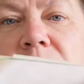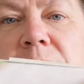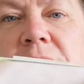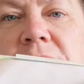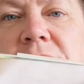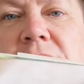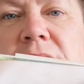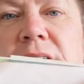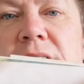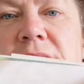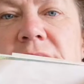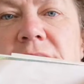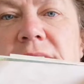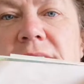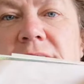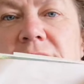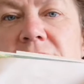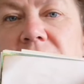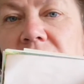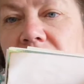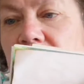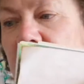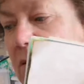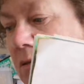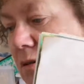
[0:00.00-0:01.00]
rip the side
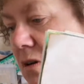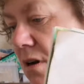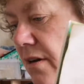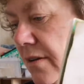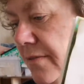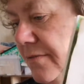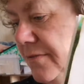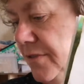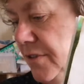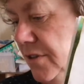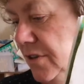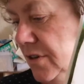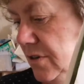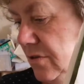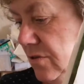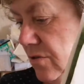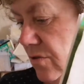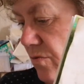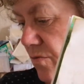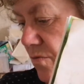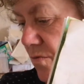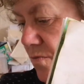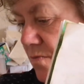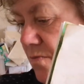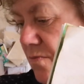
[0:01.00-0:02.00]
here, so I
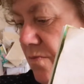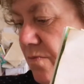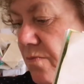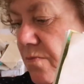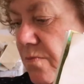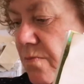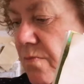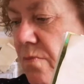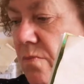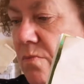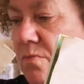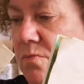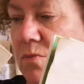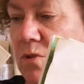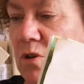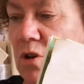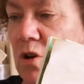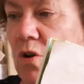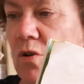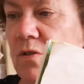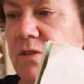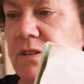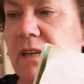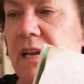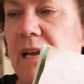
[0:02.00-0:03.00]

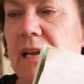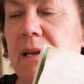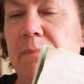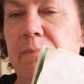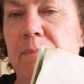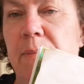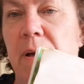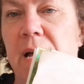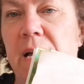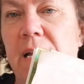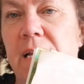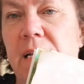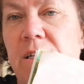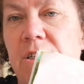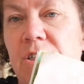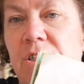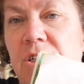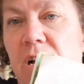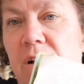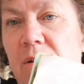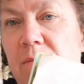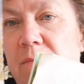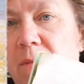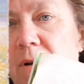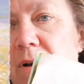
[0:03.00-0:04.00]
got a page
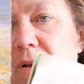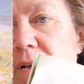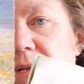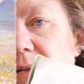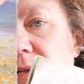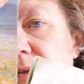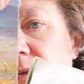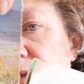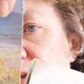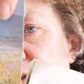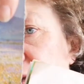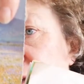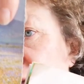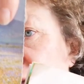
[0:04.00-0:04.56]
out of my